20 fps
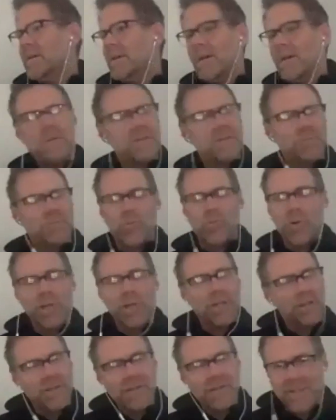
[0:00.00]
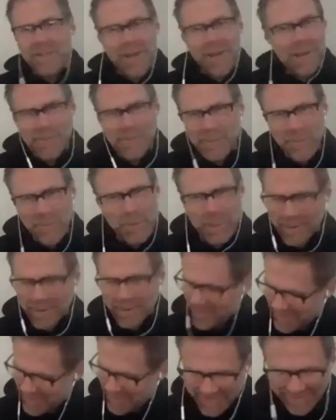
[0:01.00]
It was really good times for me.
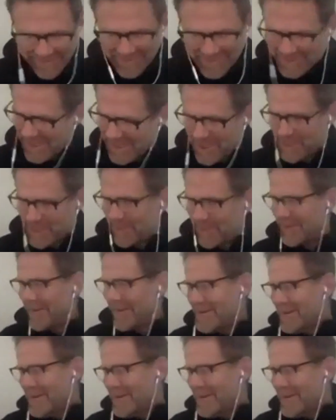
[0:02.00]
Yeah, it was terrible.